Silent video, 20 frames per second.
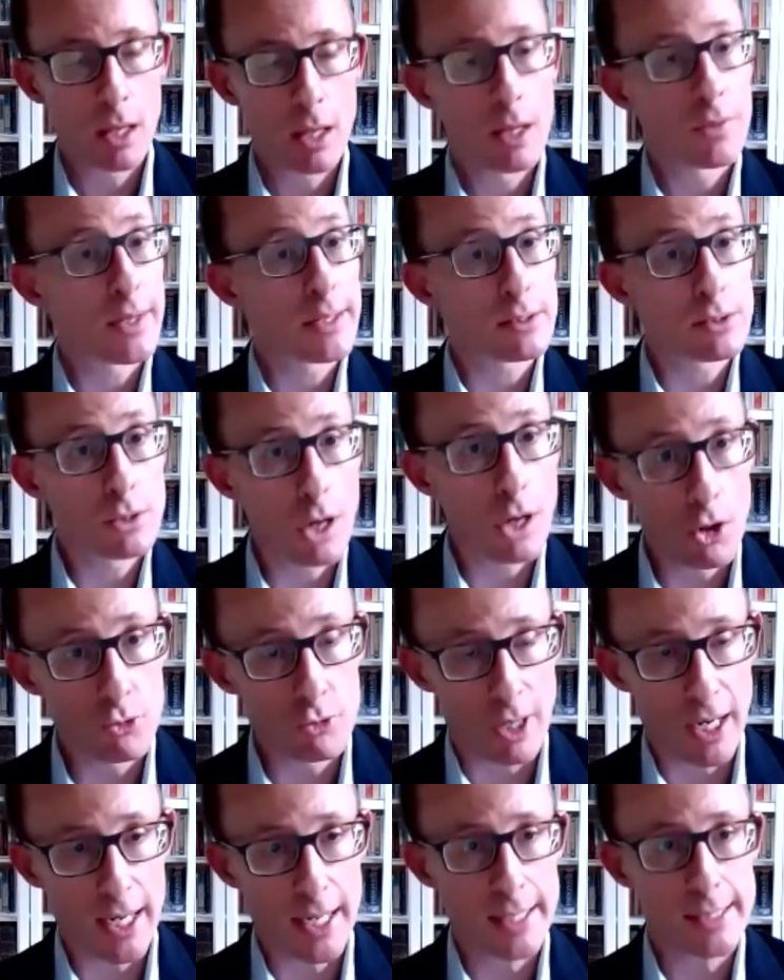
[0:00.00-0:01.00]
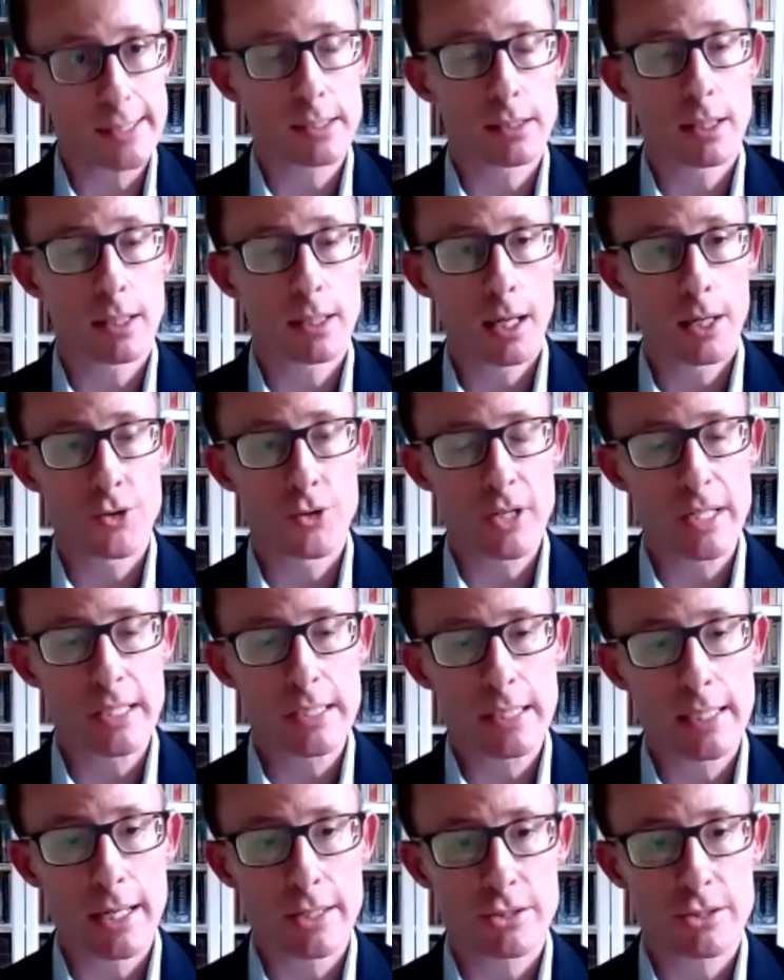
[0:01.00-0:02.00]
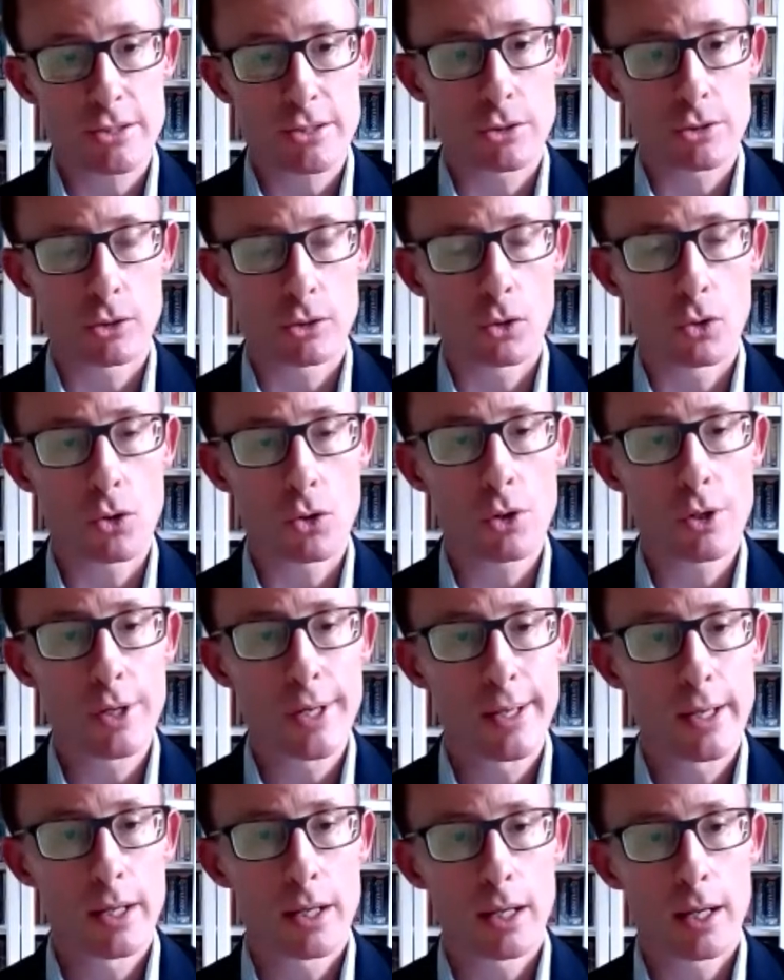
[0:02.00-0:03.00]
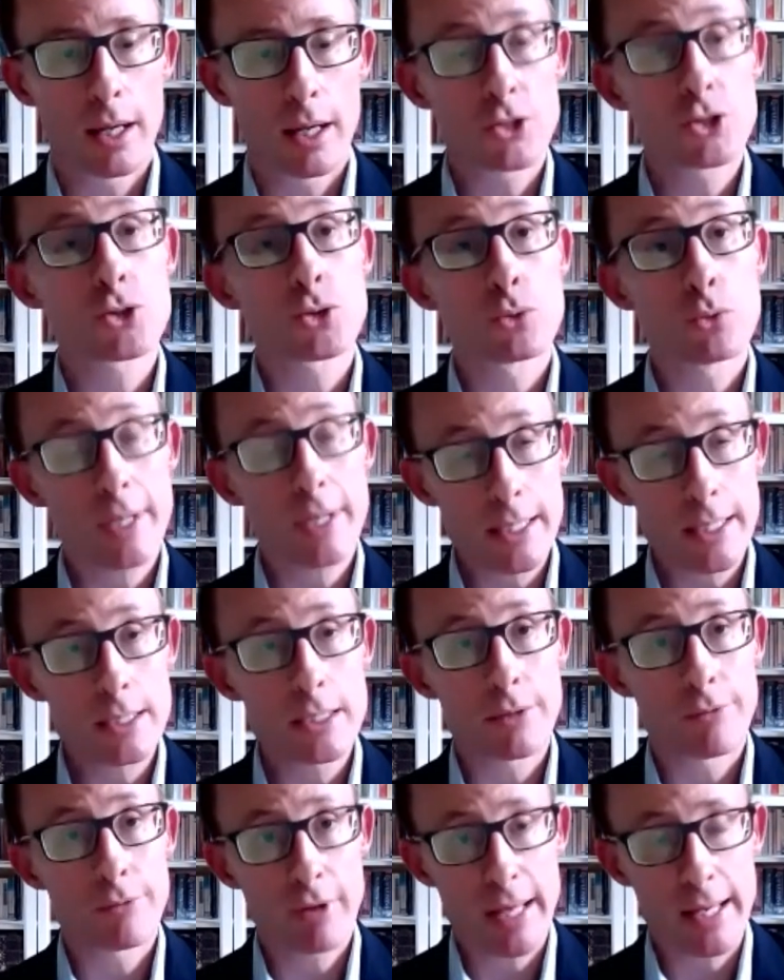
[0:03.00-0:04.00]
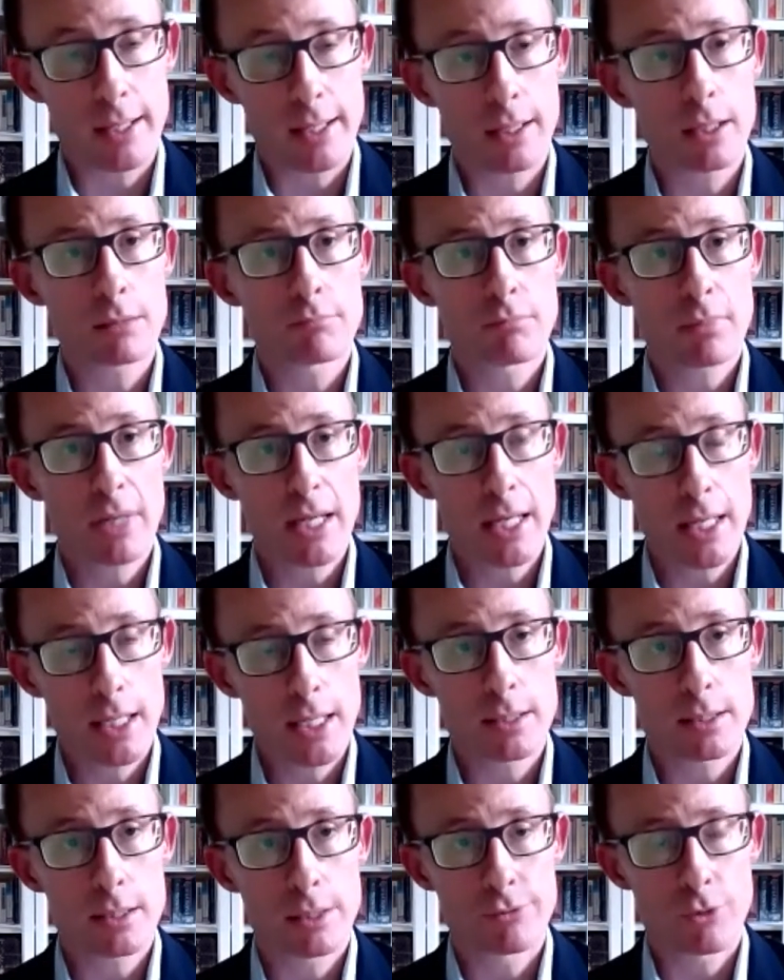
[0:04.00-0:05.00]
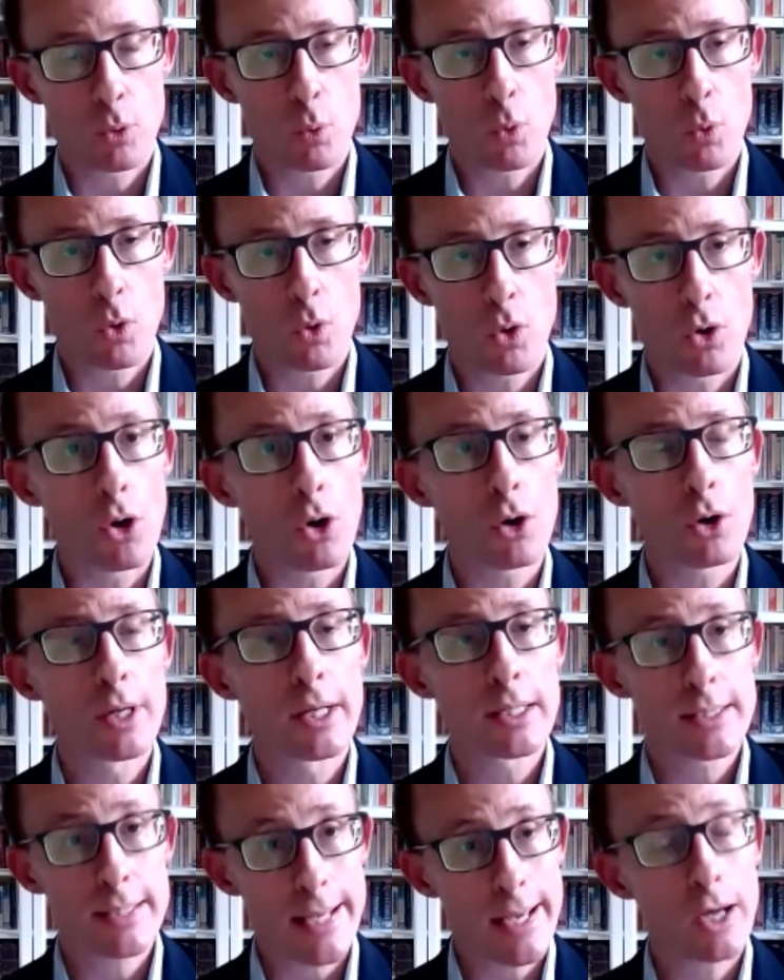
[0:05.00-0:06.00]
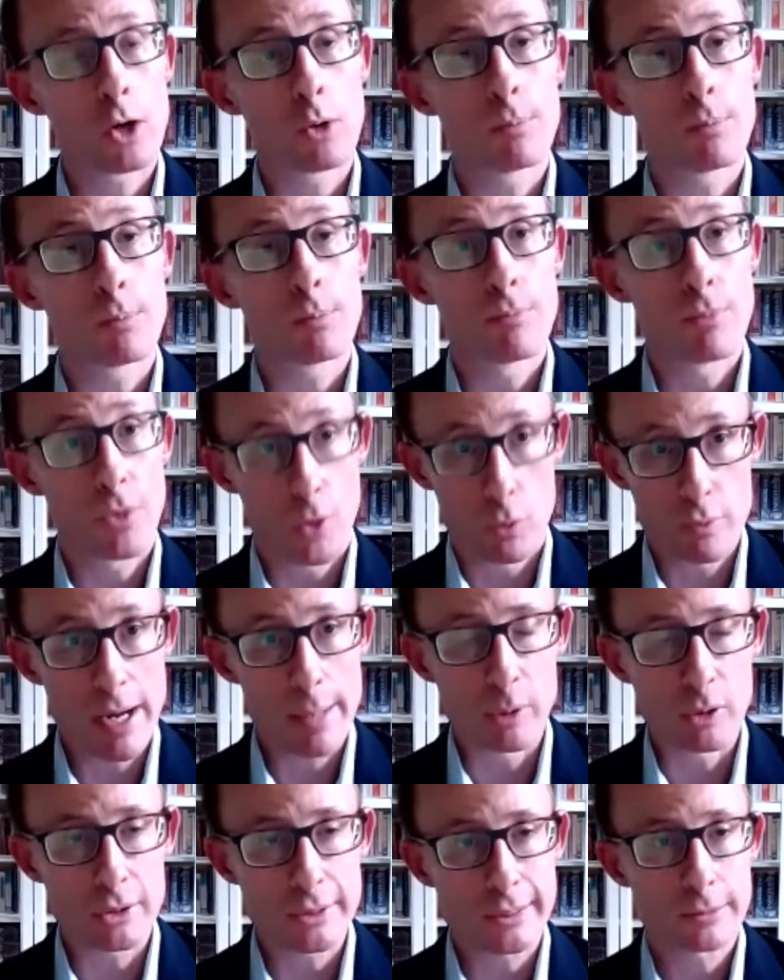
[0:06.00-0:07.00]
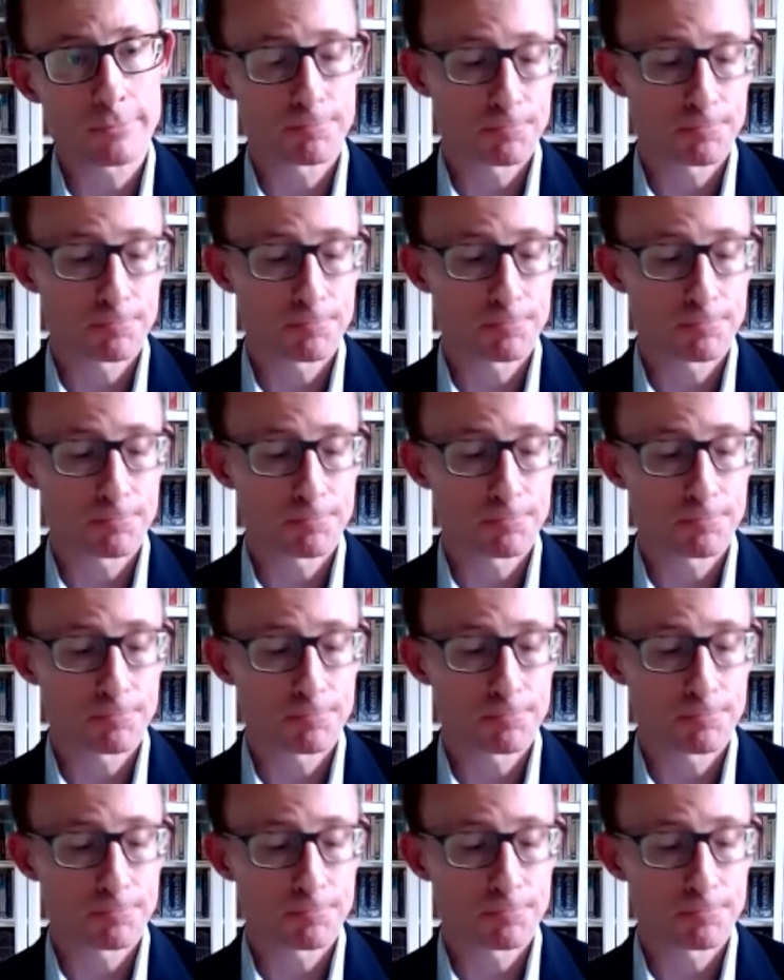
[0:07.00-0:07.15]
There's no right under international law to intervene in a civil war to help the rebels.